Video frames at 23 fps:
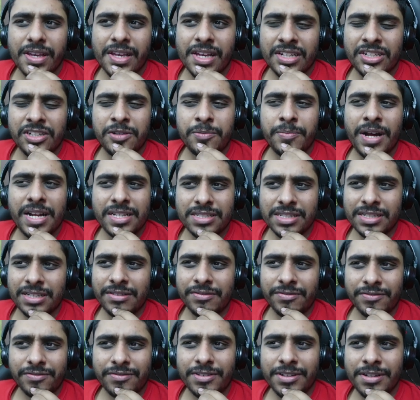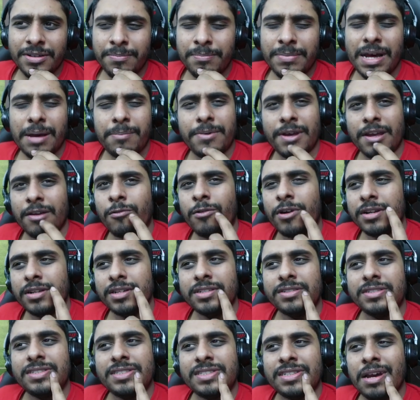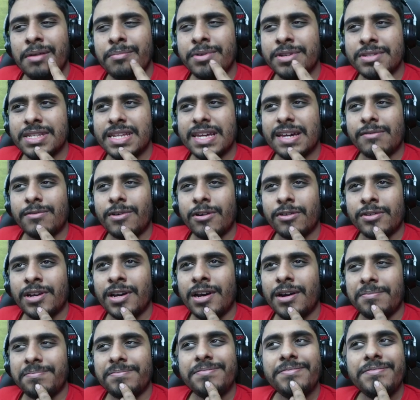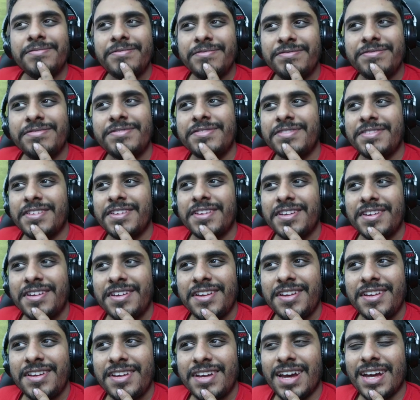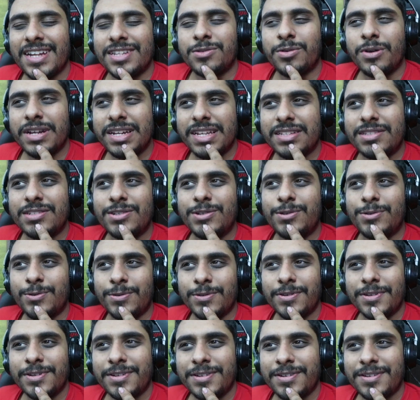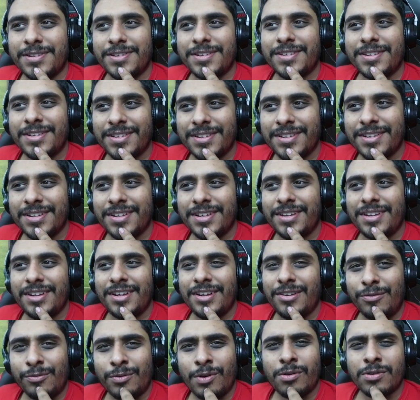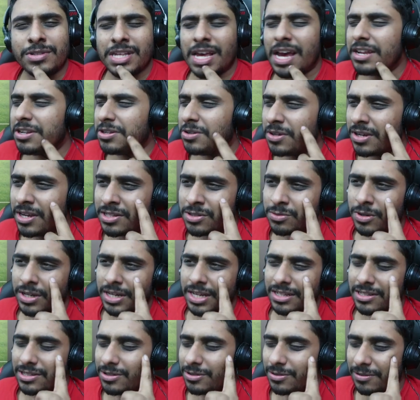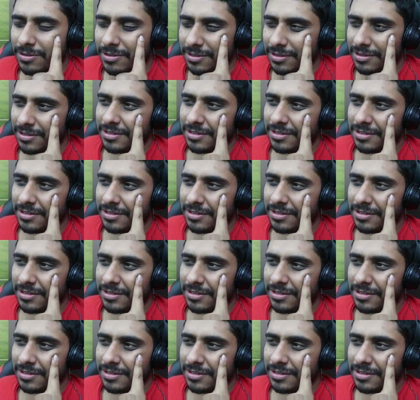Can you imagine if Mbappe won the Champions League World Cup at 22? What was I doing at 22?